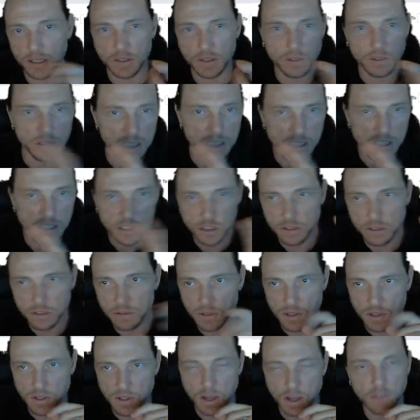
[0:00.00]
their lead
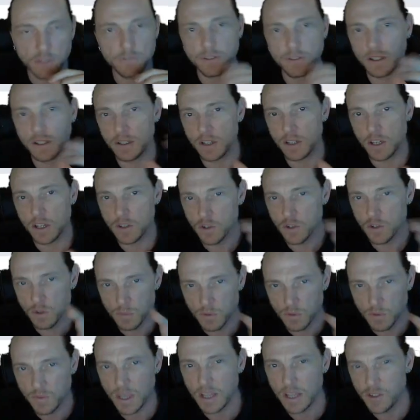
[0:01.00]
stuff in
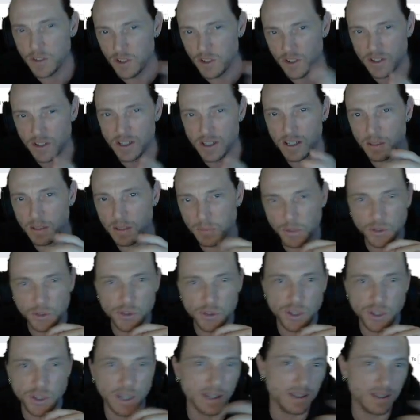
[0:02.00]
terms of agent and team
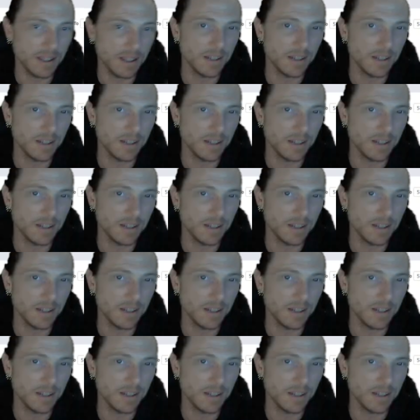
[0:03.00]
looks like,